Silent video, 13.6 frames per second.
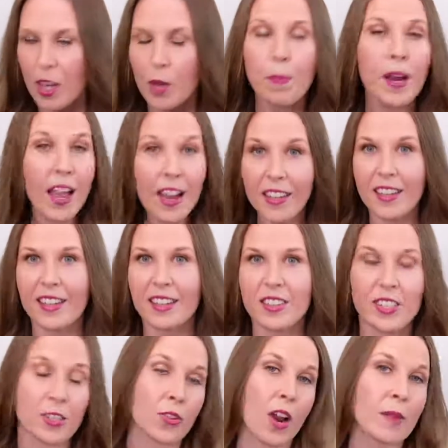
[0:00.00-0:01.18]
But I could
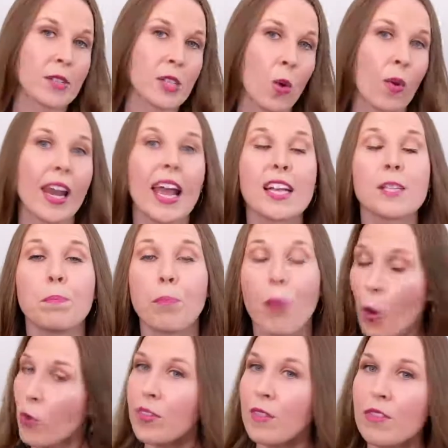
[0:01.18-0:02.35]
describe someone as
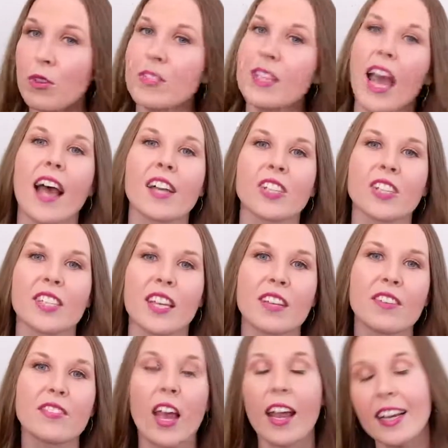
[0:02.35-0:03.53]
both of those adjectives.
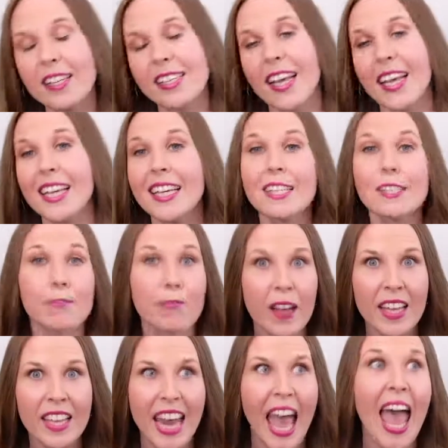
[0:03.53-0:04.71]
I could say he's
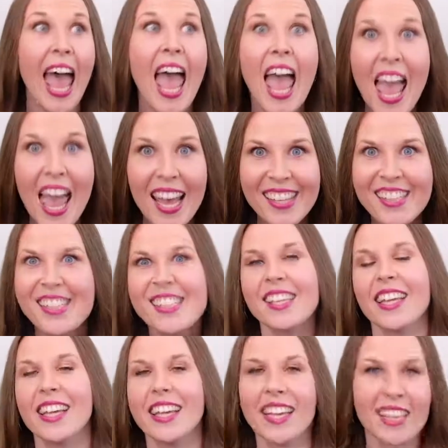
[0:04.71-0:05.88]
fun and
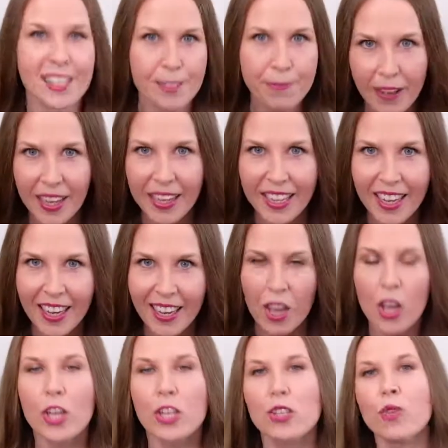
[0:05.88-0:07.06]
he's funny.
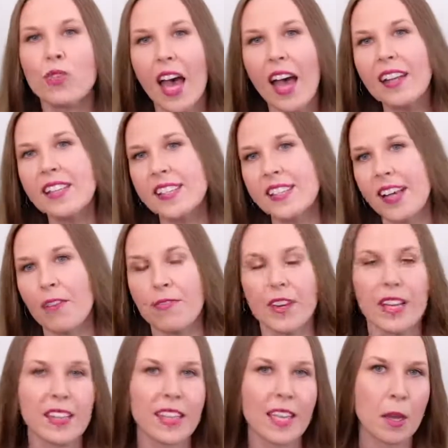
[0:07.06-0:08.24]
So that's
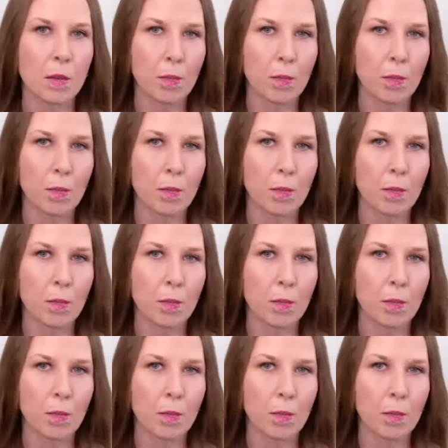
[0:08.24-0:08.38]
definitely